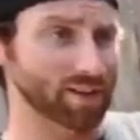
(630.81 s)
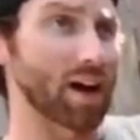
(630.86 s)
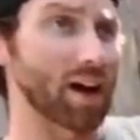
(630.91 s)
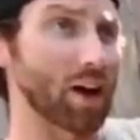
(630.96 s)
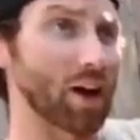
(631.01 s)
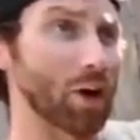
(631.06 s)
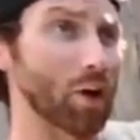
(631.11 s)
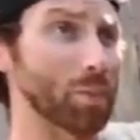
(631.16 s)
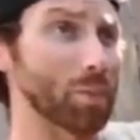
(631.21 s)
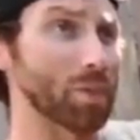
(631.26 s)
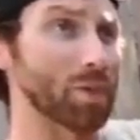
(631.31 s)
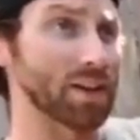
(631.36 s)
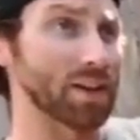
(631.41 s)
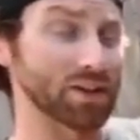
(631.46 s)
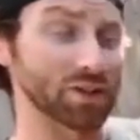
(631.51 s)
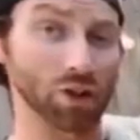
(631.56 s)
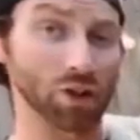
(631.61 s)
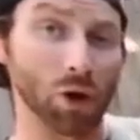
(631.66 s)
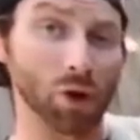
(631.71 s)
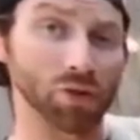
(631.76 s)
I hope it
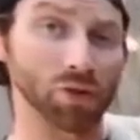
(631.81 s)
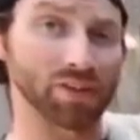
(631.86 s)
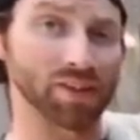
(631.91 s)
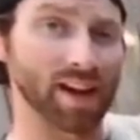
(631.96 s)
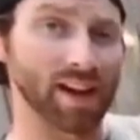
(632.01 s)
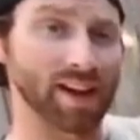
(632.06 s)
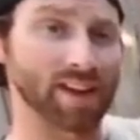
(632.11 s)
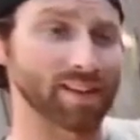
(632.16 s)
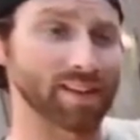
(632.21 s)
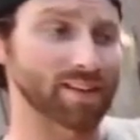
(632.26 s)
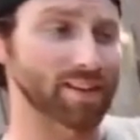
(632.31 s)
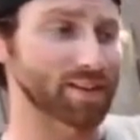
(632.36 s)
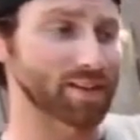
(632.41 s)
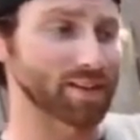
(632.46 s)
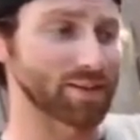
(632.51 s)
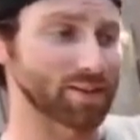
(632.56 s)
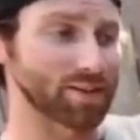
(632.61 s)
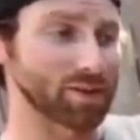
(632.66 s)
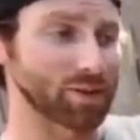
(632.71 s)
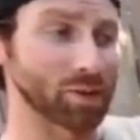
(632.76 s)
shows that
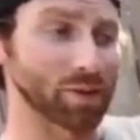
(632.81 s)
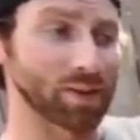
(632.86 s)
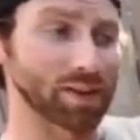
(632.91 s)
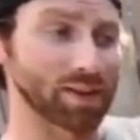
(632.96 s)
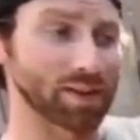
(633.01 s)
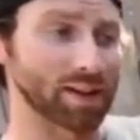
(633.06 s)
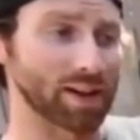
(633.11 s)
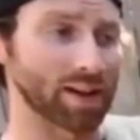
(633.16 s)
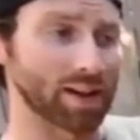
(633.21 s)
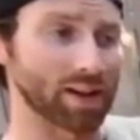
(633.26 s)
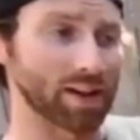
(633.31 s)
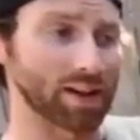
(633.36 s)
doing